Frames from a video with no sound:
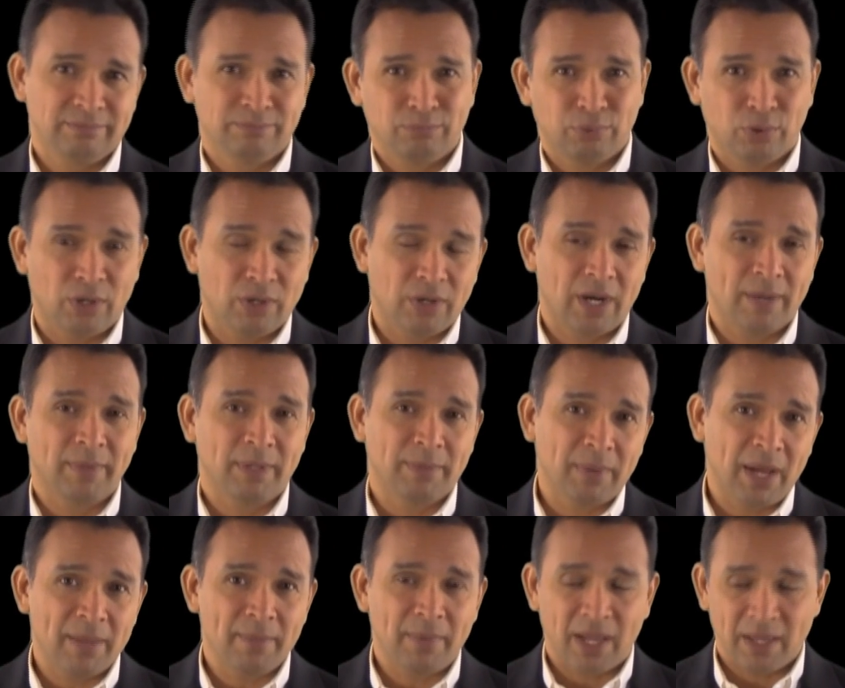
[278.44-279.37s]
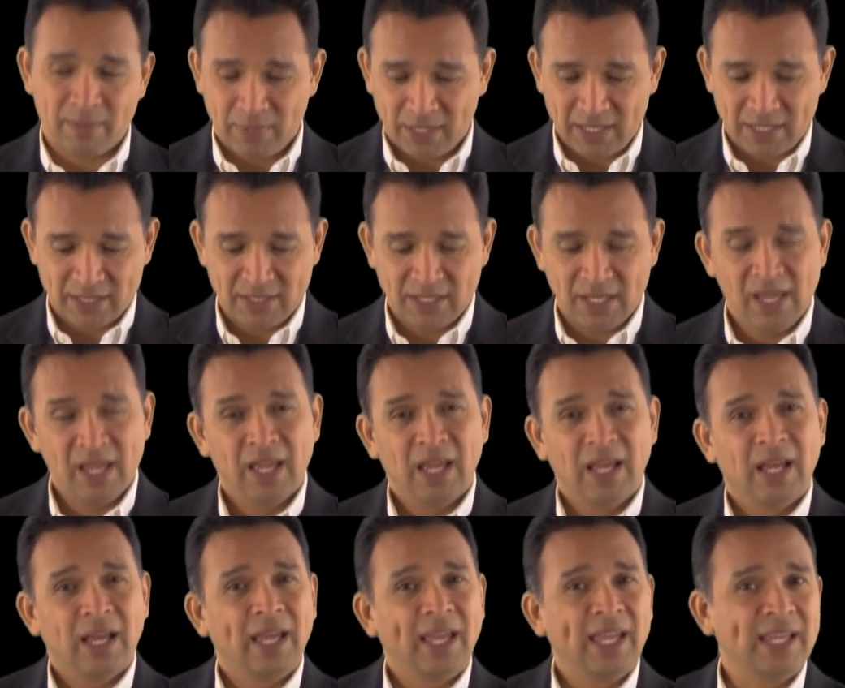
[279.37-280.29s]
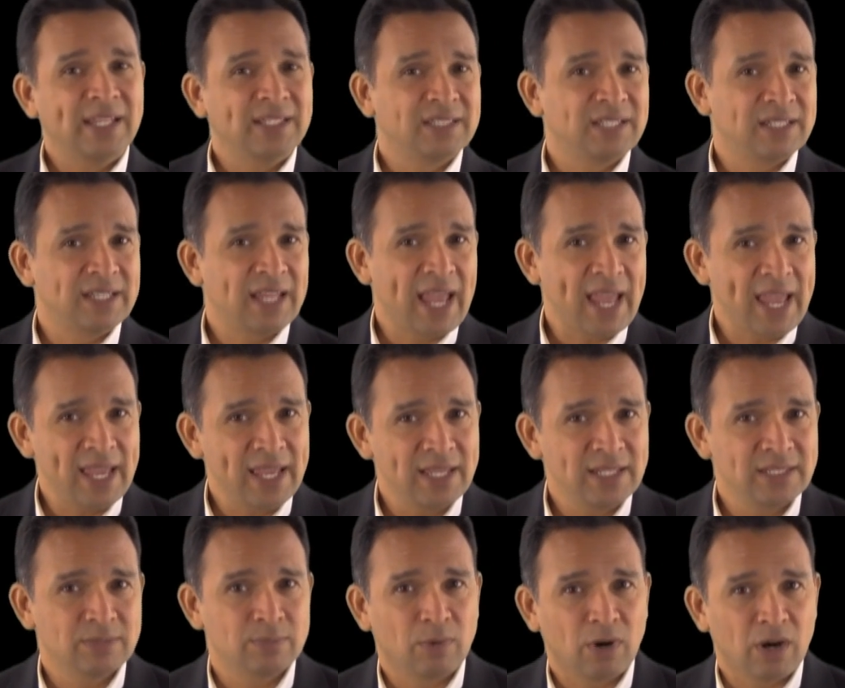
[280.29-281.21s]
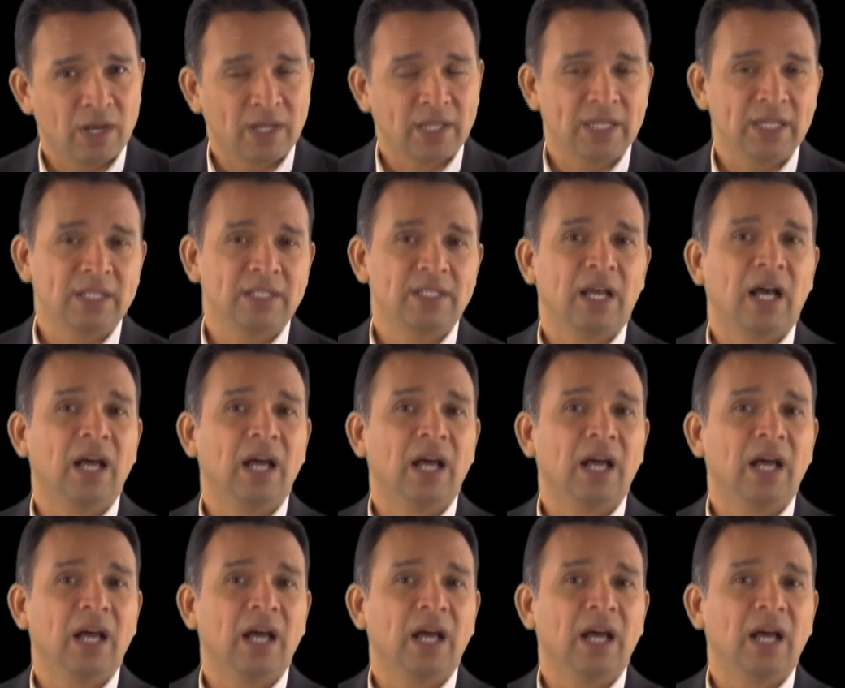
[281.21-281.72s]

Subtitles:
program in my mind because in today's market,